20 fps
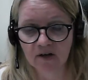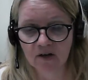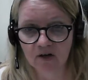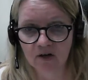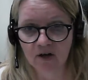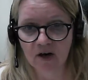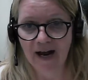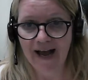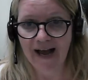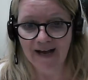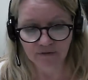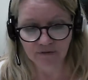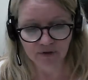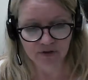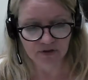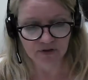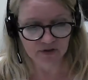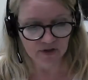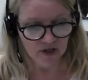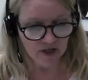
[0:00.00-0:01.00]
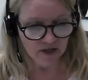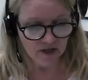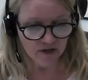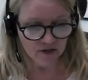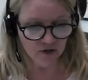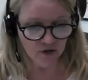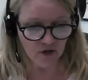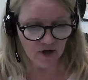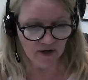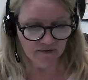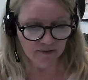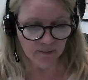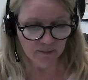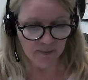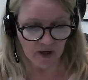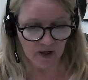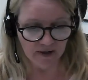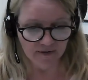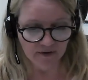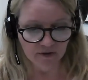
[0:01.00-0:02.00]
her house. So you have to
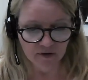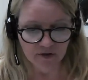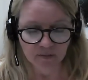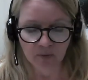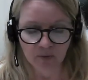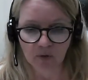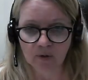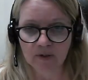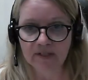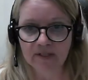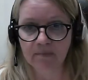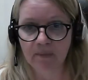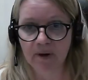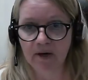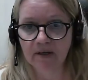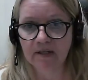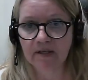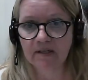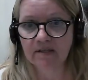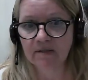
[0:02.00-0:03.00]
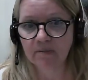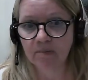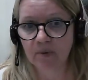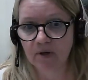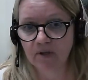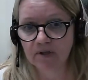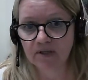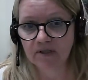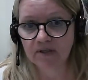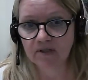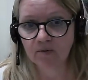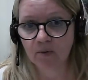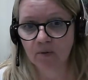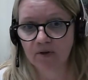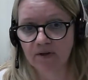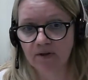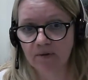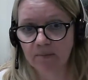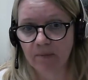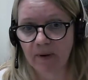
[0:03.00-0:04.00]
bond those employees. Bonding is a process
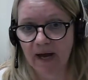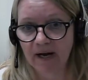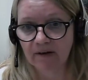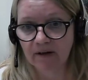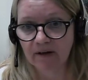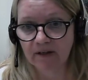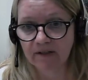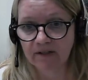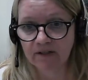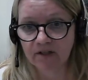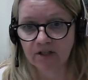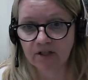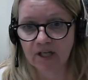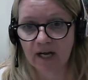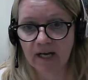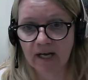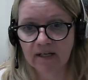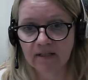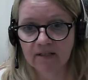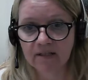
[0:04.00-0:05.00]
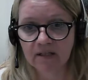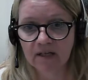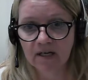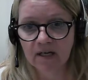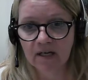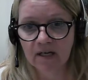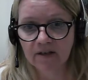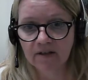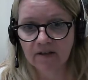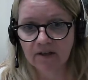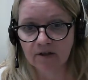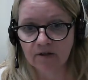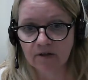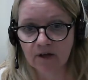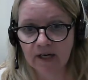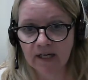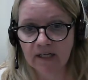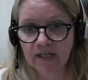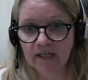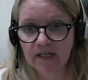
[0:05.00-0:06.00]
where their background is checked, their
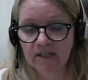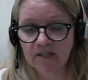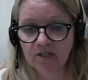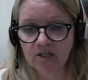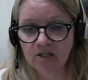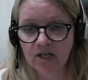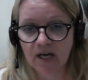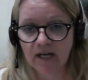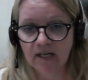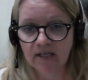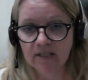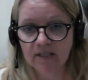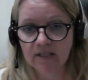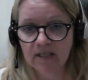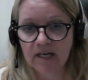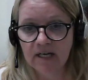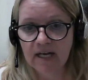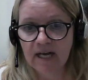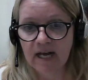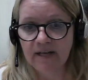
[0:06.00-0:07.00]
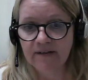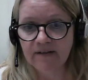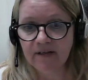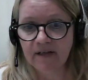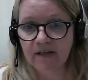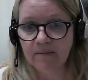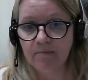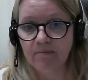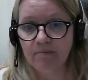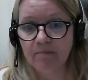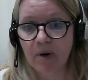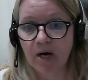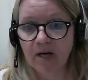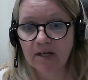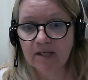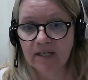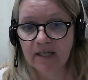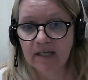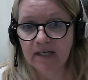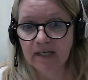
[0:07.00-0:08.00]
credit is checked, and the
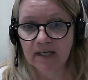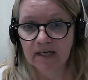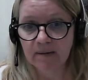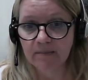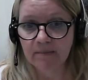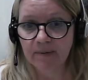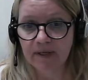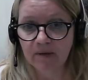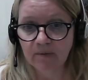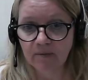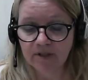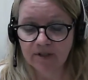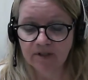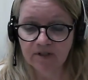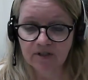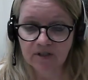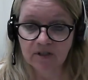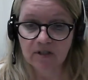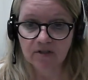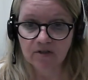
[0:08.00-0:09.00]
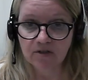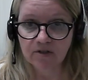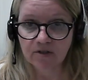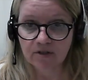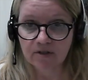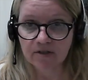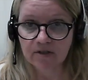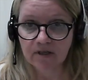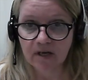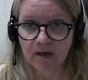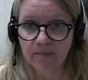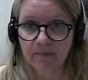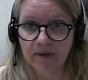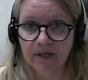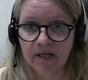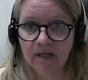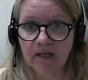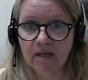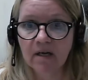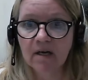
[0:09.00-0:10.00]
bonding company, which is an insurance
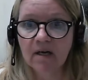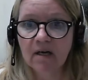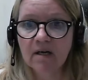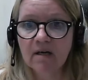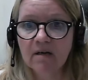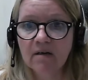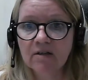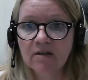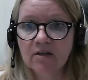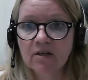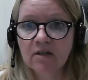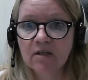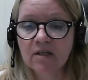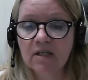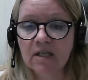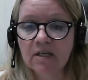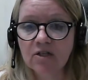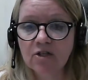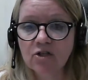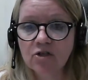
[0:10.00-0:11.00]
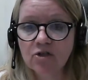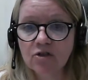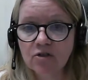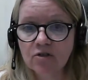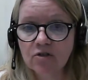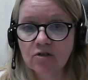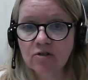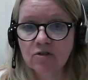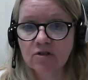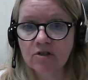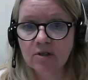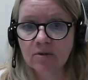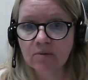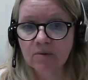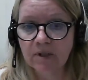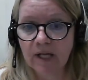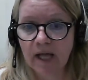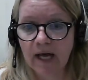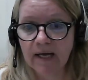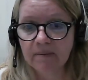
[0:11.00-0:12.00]
company, ensures the
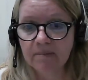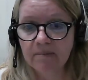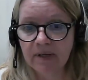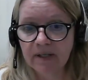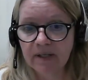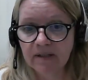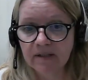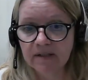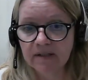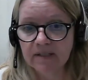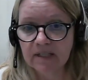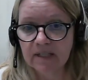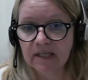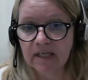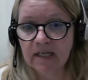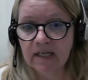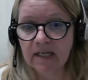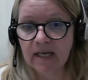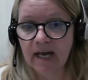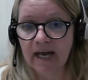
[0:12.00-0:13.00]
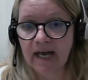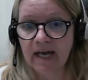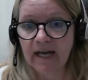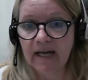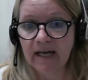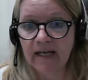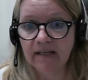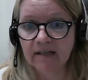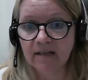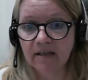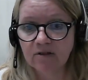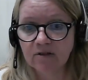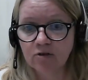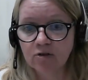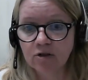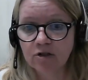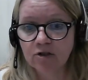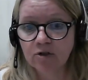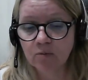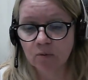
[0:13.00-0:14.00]
reliability and
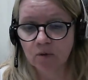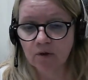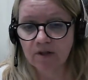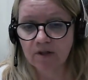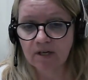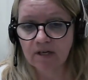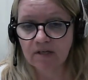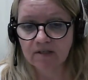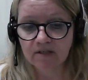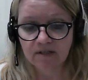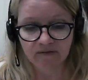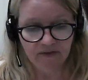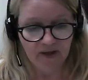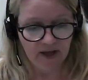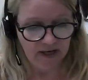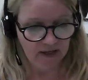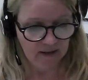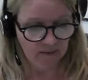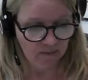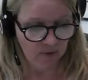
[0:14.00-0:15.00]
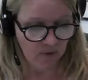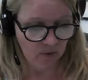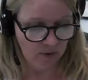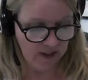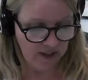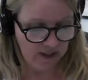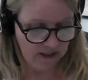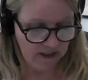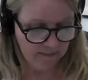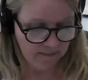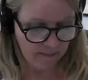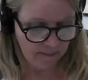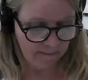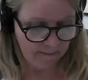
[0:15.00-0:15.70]
trustworthiness of that employee.